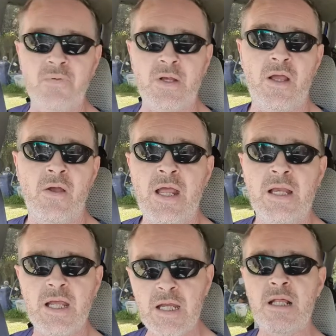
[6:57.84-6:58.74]
video
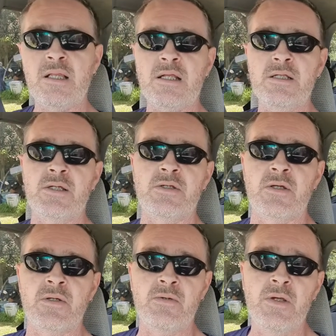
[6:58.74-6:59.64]
had anything to
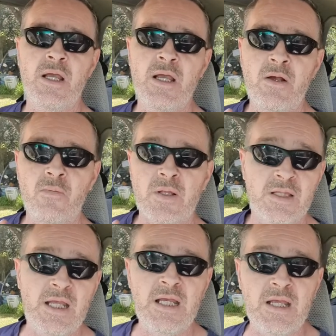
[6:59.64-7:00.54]
do
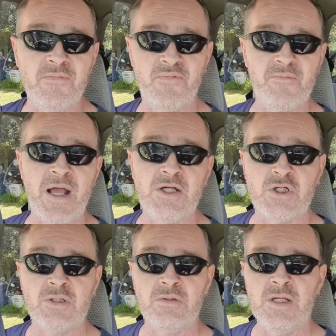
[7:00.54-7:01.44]
with any
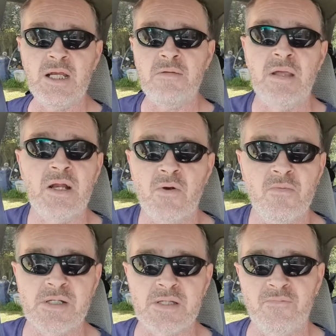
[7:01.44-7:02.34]
information, any medical
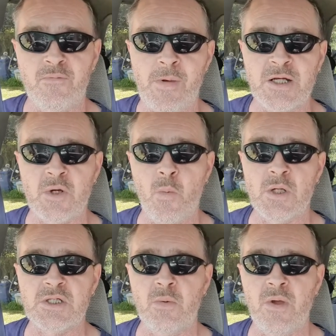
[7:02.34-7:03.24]
misinformation
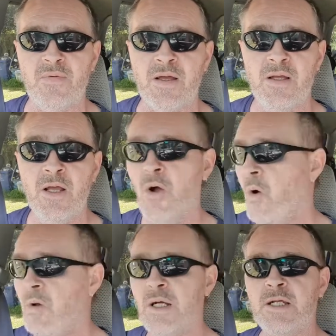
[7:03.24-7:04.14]
whatsoever.
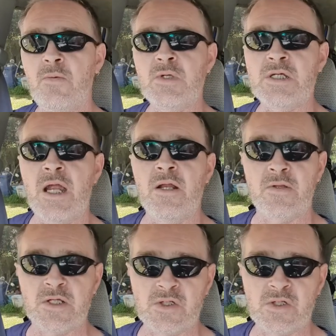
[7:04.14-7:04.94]
All I did was stand on the